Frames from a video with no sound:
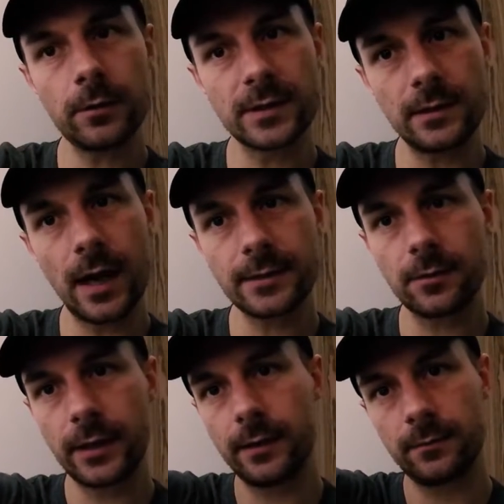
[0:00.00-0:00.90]
It's a nice
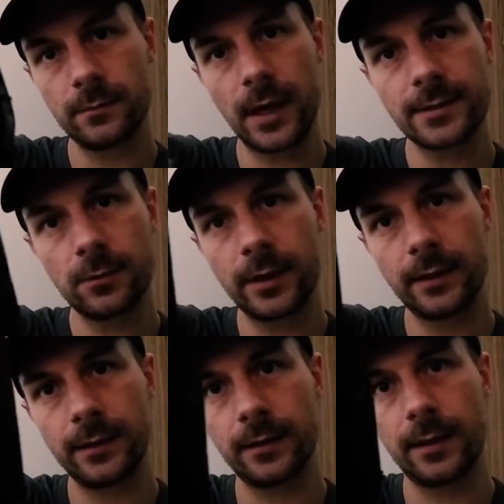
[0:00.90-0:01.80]
looking
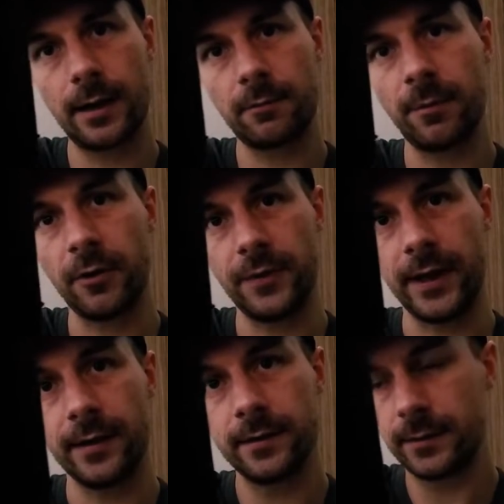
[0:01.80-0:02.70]
little remote
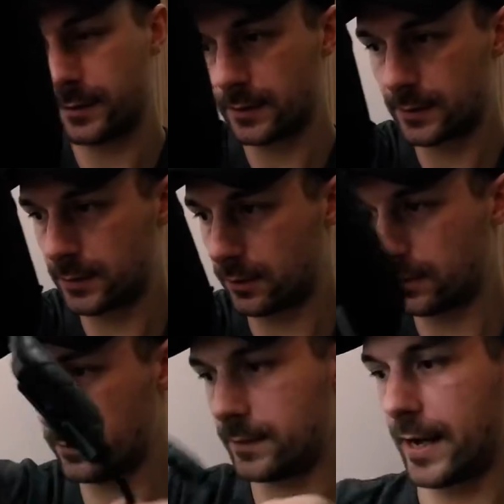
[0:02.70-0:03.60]
there.
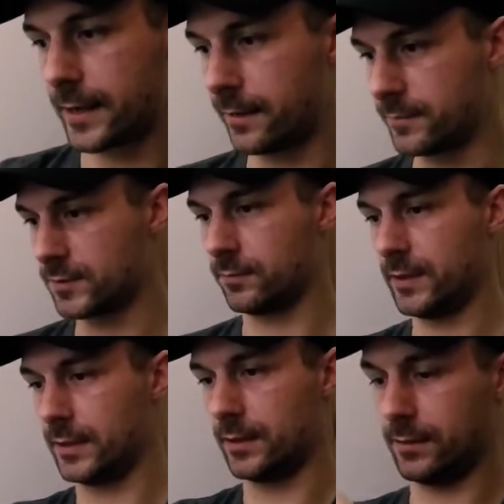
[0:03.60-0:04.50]
So that comes
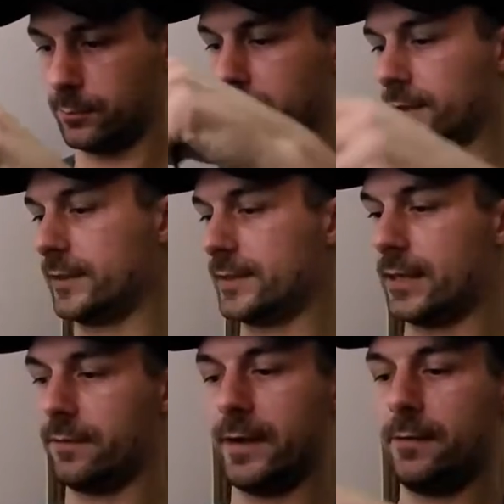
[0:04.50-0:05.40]
with the product
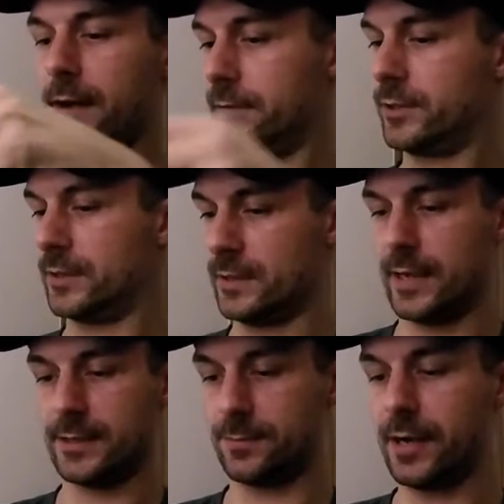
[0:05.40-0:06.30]
itself anyway, which is a
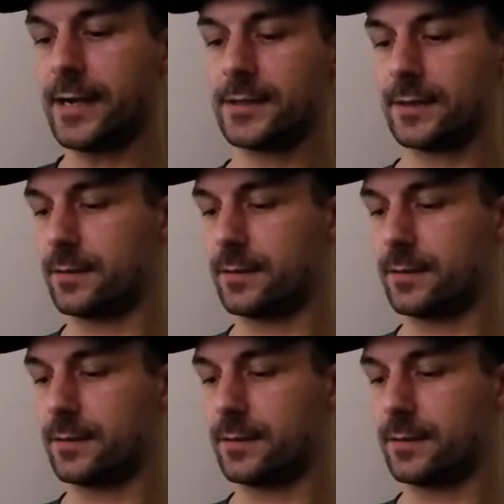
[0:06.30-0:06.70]
nice surprise.